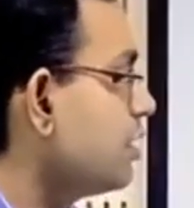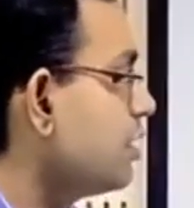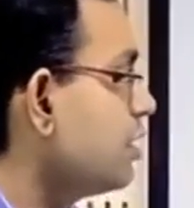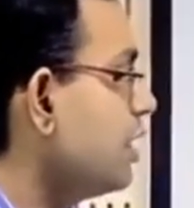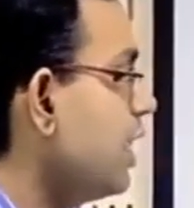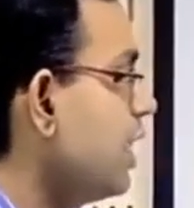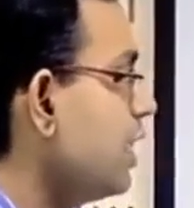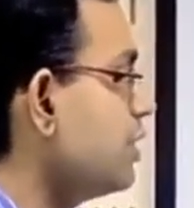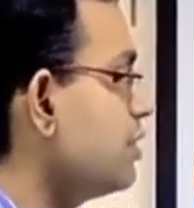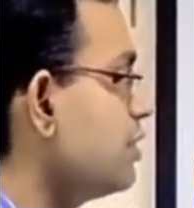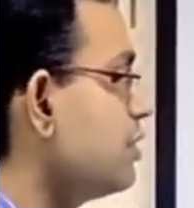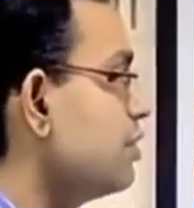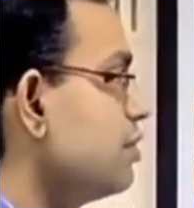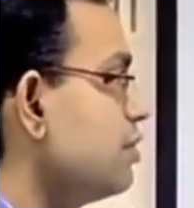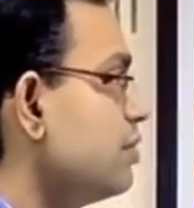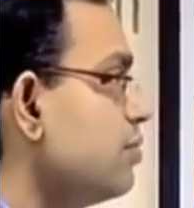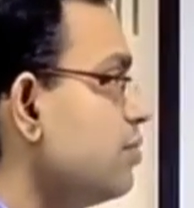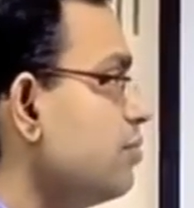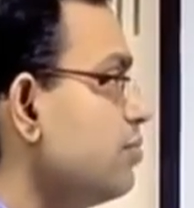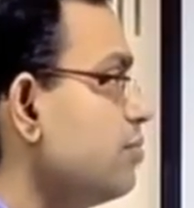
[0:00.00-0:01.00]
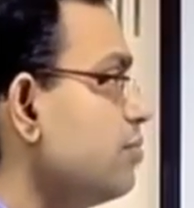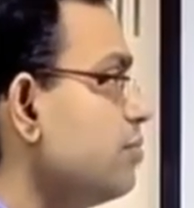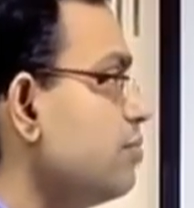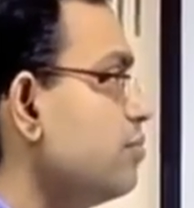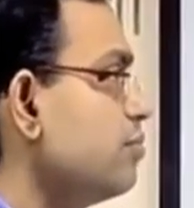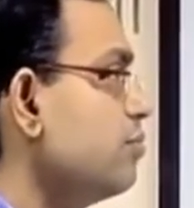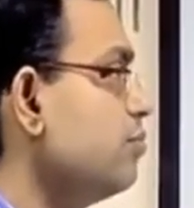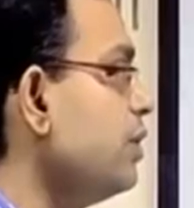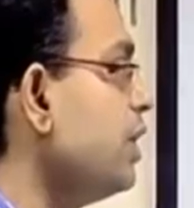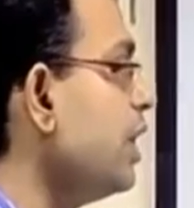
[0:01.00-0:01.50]
that
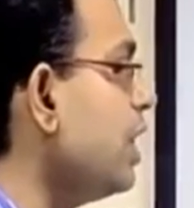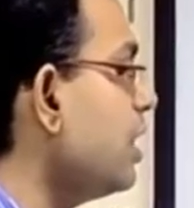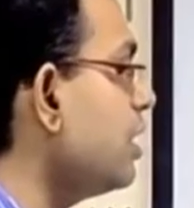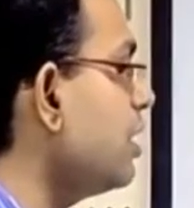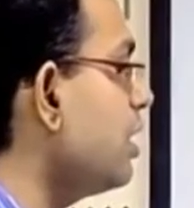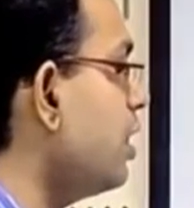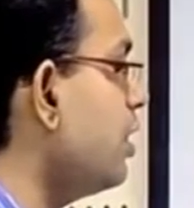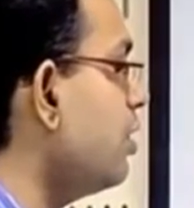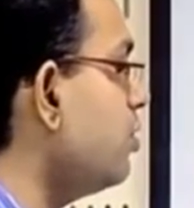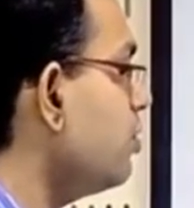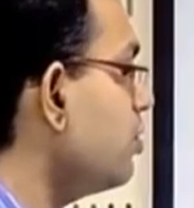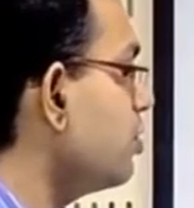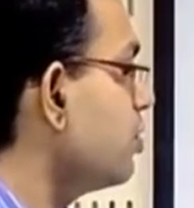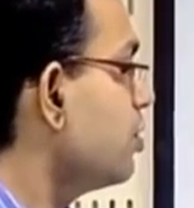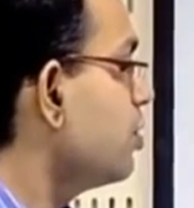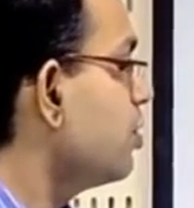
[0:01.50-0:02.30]
we are now